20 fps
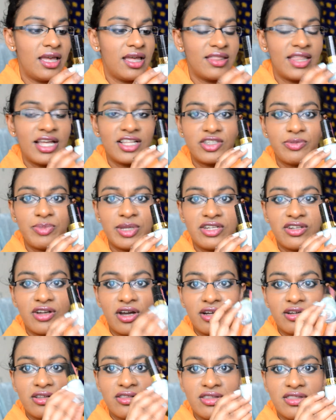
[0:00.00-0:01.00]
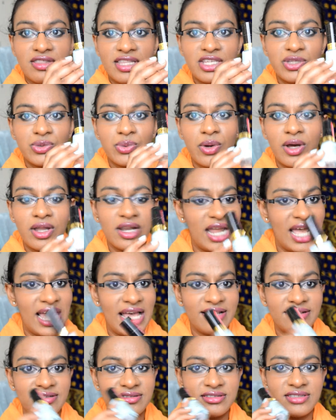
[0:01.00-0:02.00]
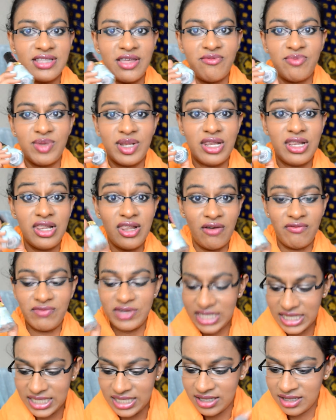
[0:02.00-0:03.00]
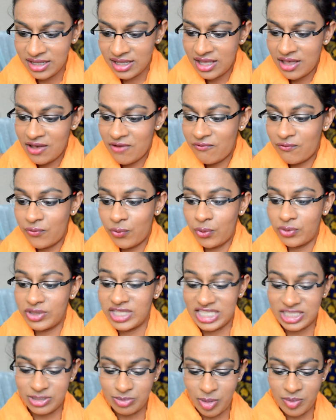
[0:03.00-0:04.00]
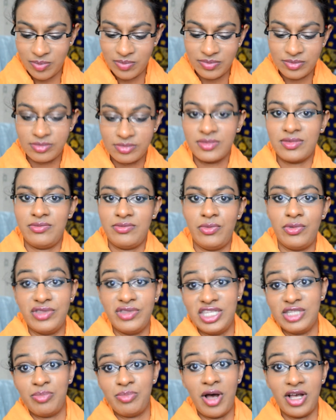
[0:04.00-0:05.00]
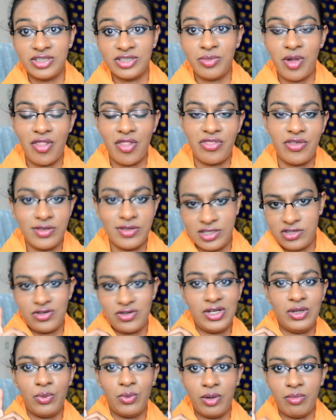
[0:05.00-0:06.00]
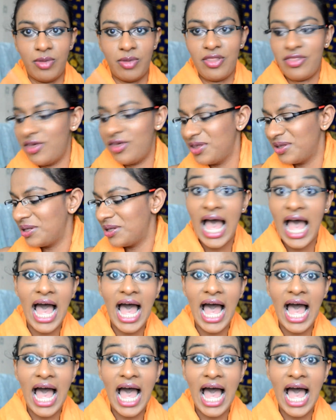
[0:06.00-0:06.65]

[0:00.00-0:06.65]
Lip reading: That's a bit darker than this one, and they've been lovely for this past month. There's only 1 month.